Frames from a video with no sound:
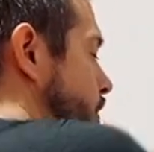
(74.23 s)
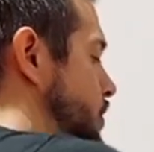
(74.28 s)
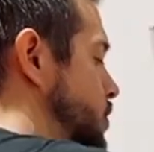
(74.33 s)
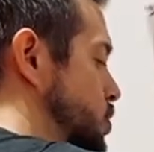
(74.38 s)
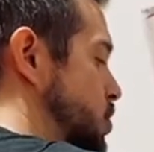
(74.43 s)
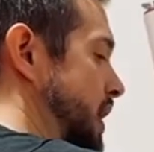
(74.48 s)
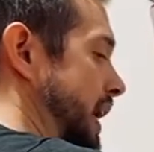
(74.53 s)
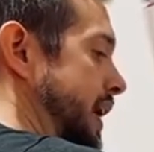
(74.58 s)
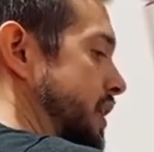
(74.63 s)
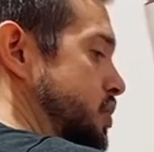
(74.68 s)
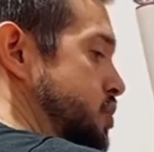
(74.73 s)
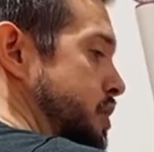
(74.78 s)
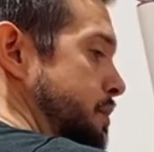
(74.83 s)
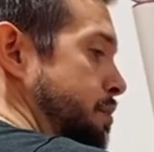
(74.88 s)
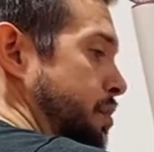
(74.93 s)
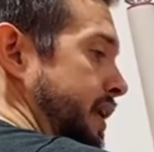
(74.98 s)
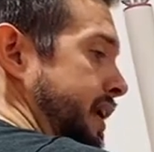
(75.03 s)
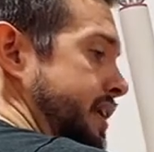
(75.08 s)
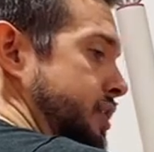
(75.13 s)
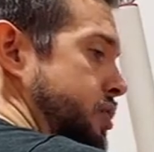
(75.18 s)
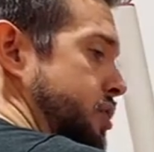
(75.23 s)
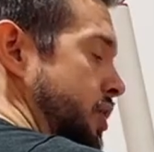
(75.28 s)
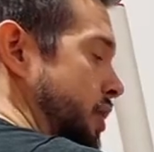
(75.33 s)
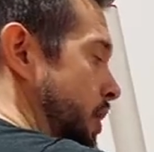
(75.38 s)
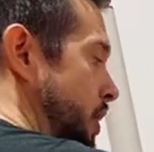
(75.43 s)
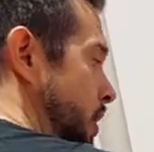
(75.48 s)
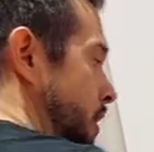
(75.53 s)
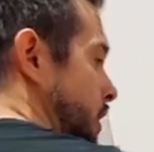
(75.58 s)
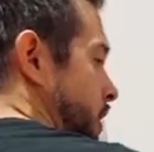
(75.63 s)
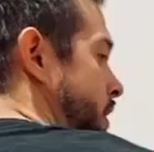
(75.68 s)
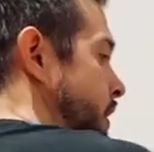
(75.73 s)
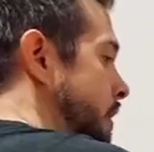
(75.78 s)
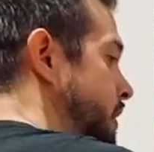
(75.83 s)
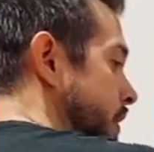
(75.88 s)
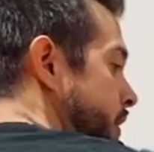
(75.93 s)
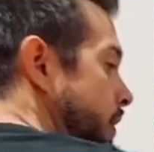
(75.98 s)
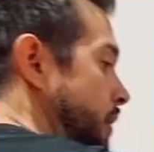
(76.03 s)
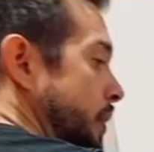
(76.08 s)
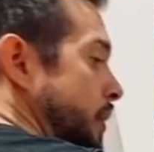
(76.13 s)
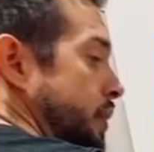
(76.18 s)
change the bridge,
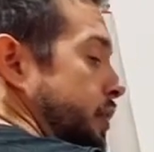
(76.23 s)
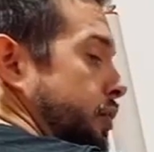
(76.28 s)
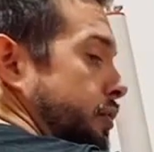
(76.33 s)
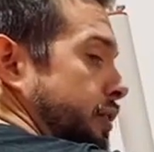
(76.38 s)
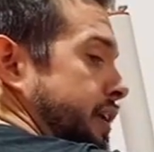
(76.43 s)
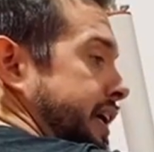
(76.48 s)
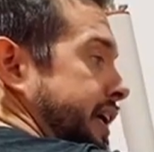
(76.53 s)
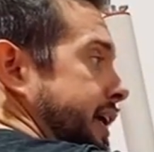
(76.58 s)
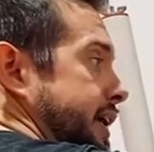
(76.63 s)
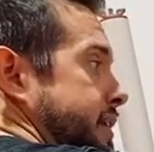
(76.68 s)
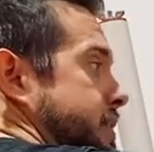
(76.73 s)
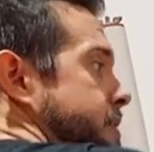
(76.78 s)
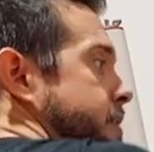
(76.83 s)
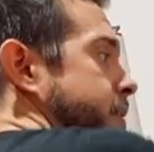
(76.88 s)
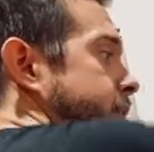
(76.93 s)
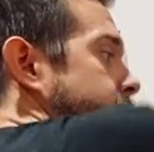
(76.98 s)
three hits.